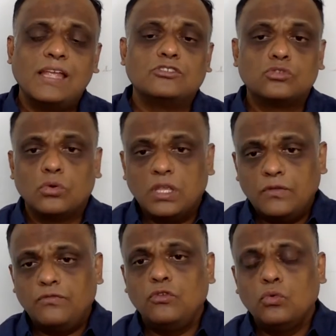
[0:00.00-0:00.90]
So,
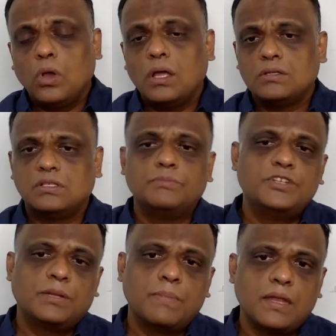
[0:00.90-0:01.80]
if you are a
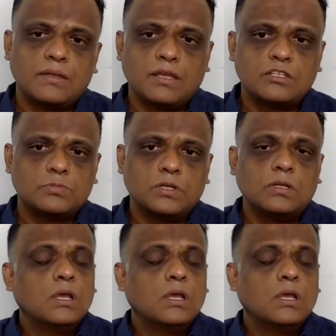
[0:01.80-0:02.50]
subject matter expert,